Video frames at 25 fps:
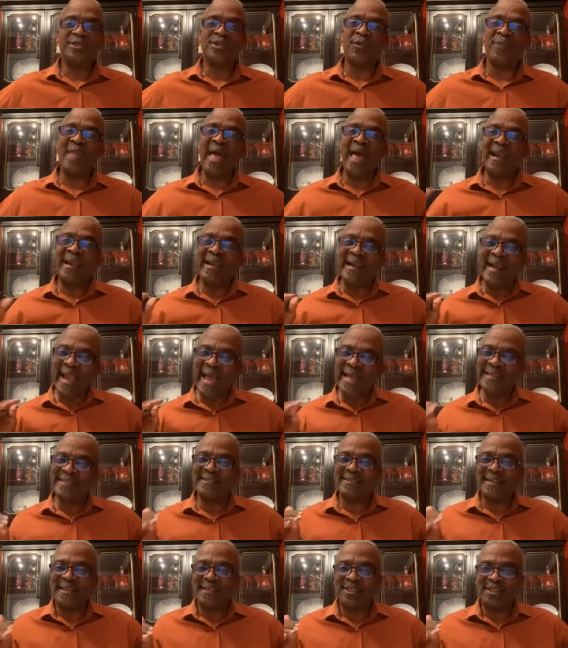So that
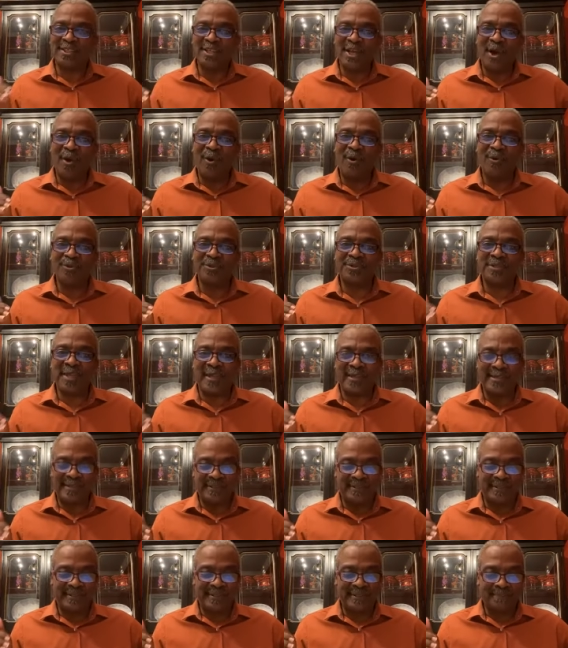lets us know,
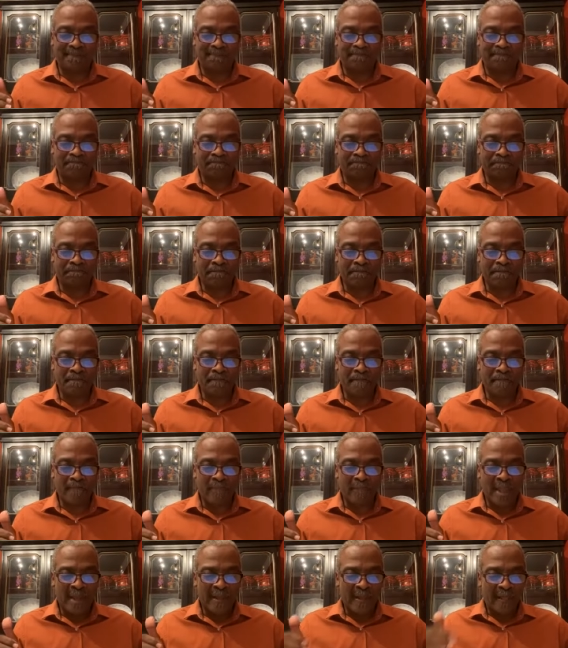saints,
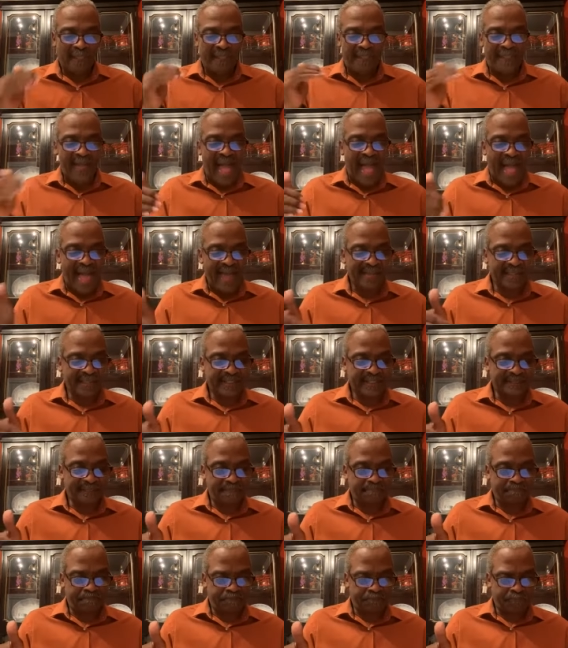
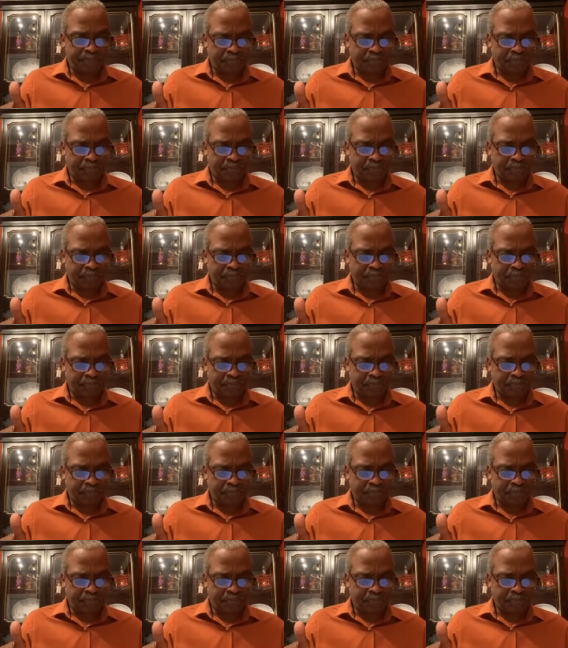that